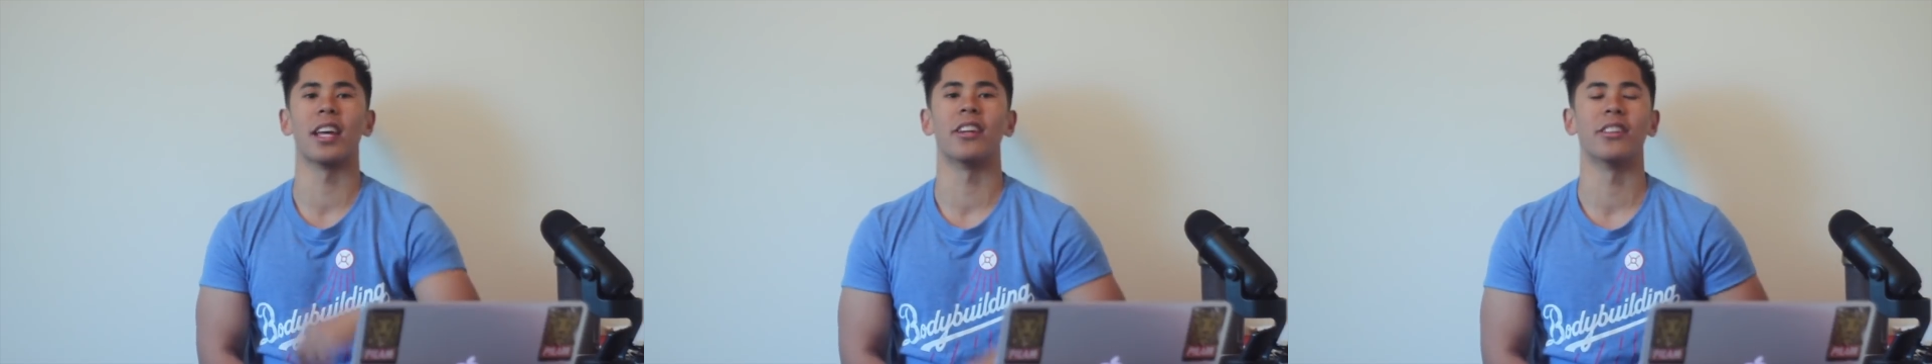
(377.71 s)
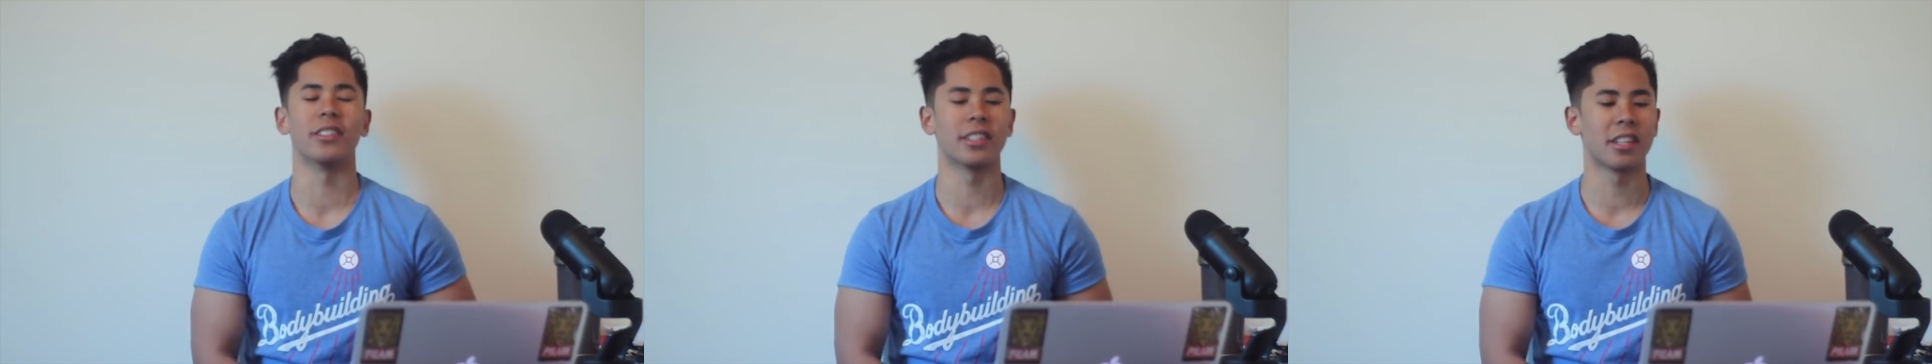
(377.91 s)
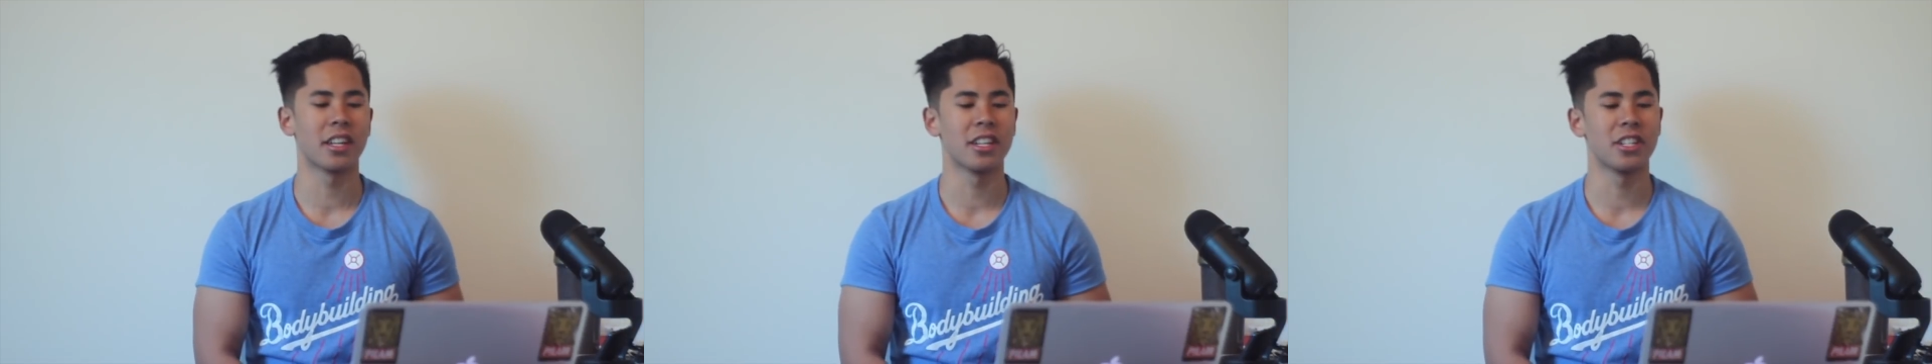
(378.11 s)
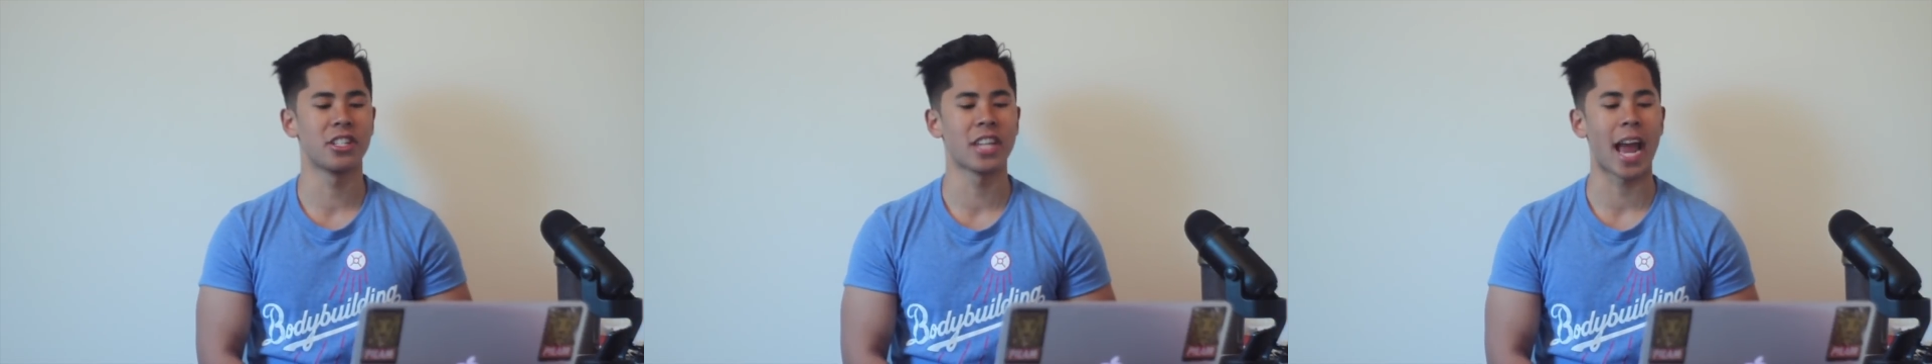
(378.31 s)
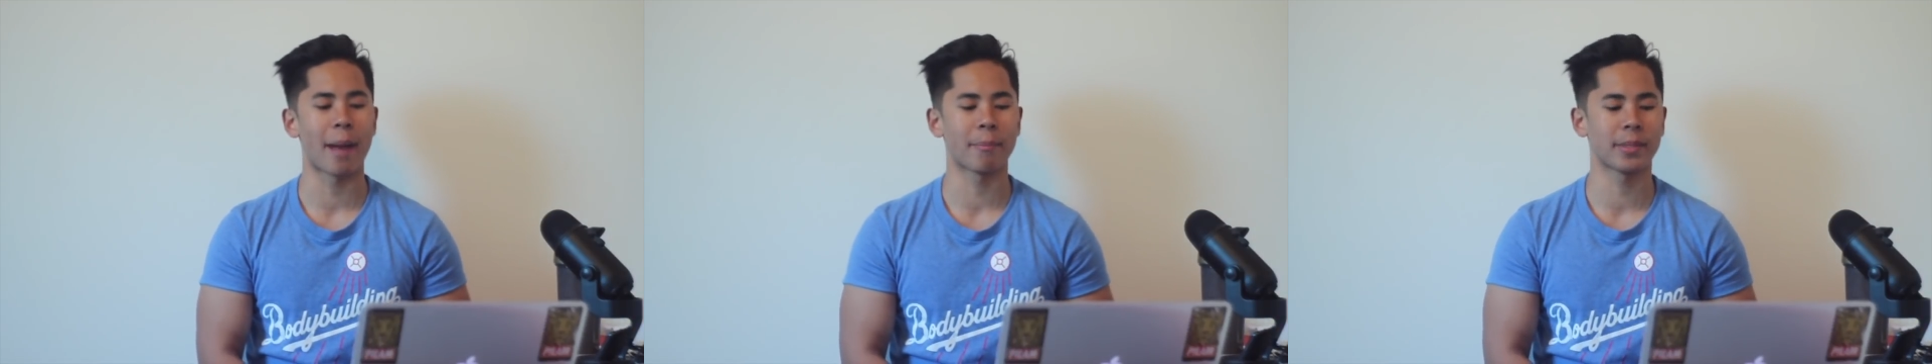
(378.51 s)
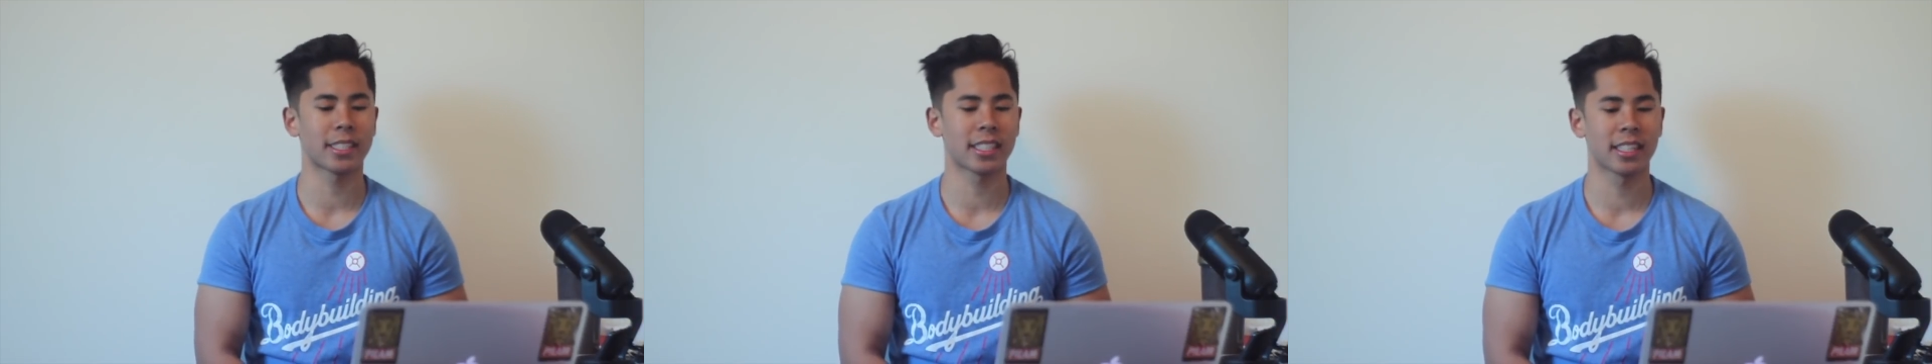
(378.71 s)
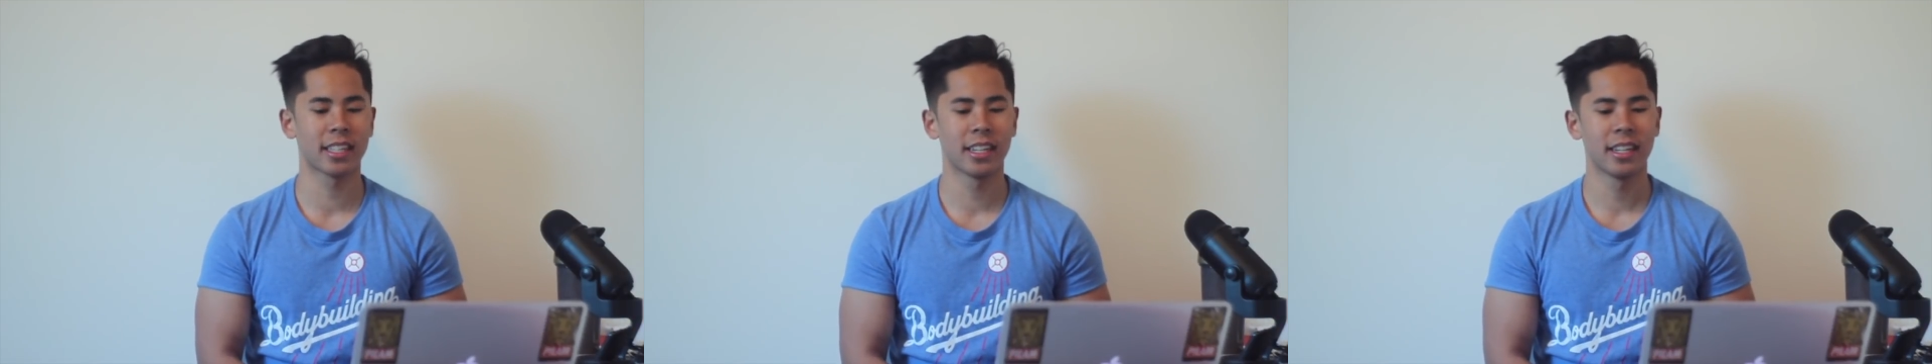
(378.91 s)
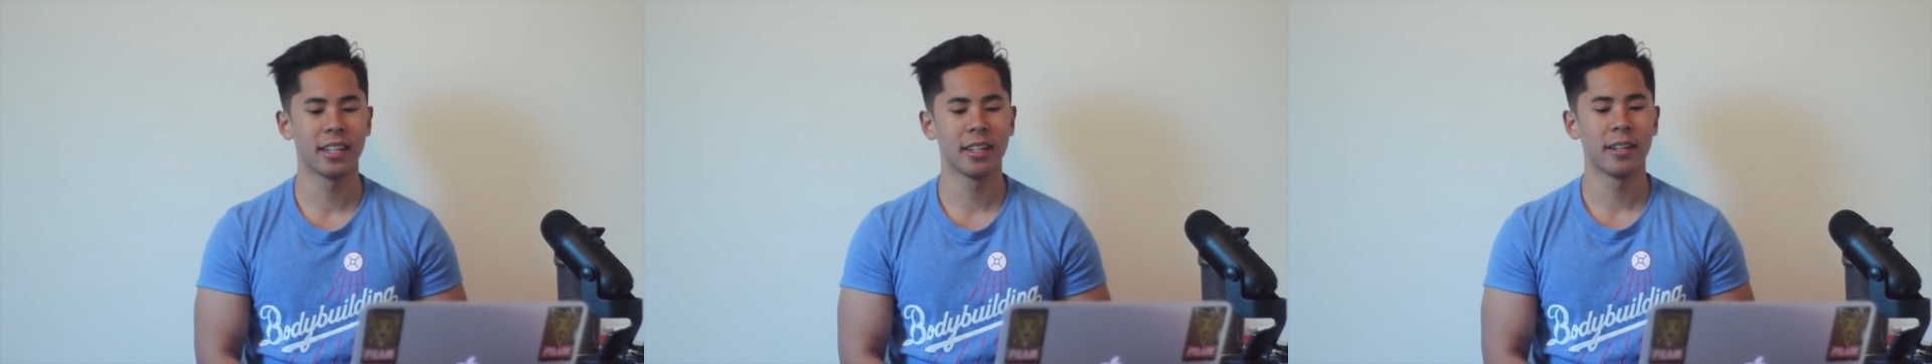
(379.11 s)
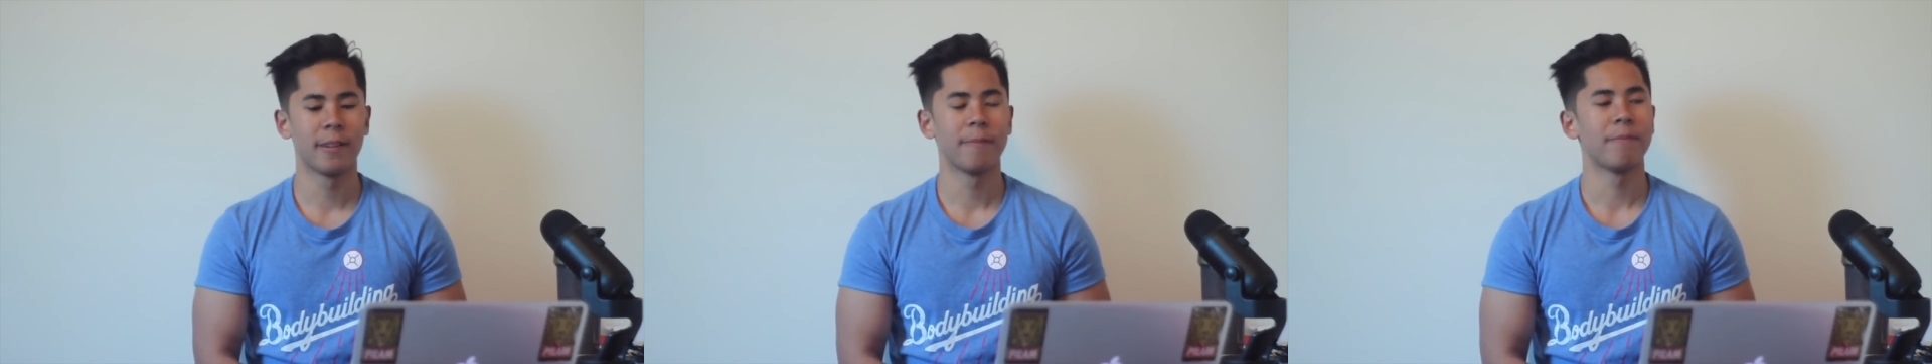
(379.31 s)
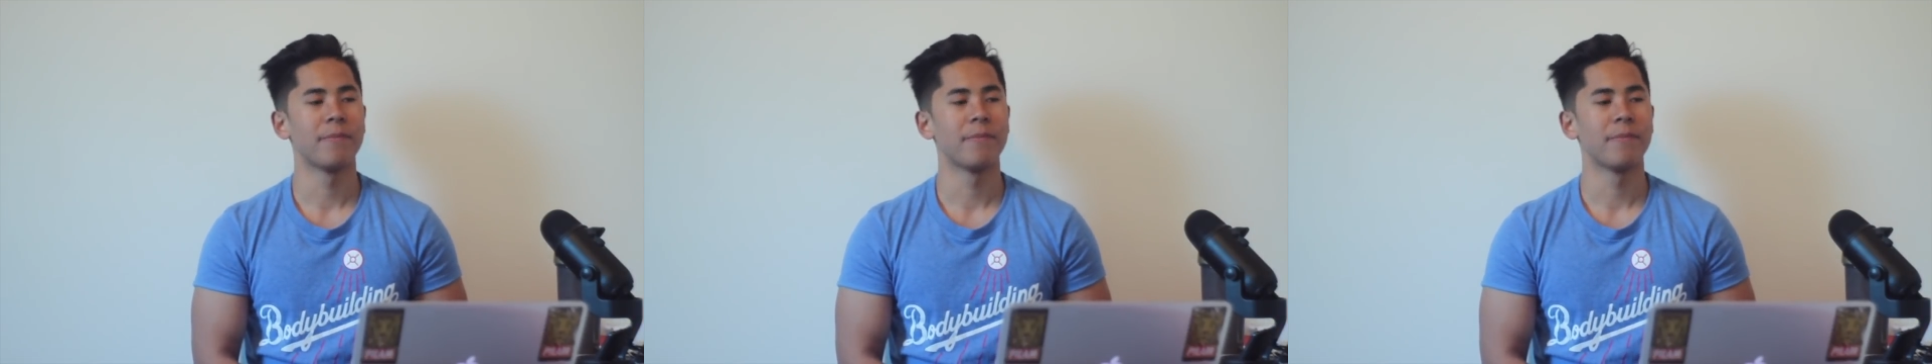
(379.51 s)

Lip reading: four letters. Japs.